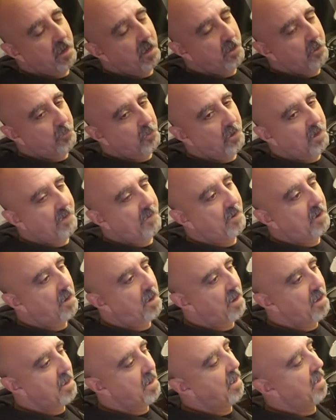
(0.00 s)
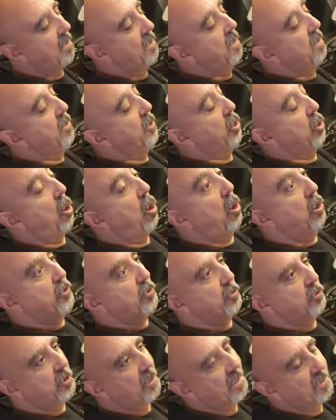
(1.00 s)
how you're playing the hi-hat, you're
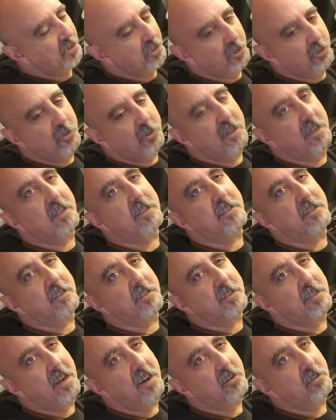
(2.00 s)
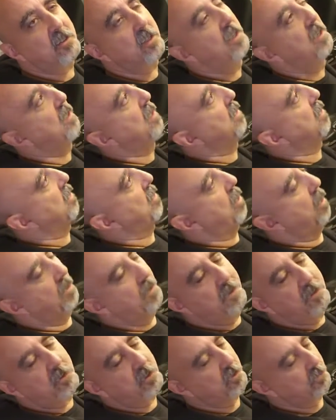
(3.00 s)
also changing your kicks and snares.
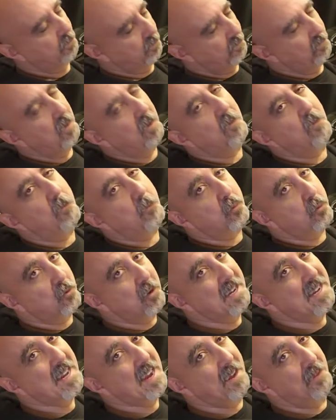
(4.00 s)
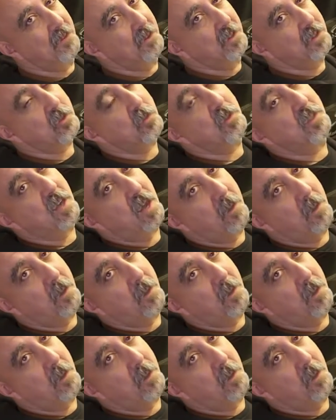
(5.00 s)
It's pretty endless with the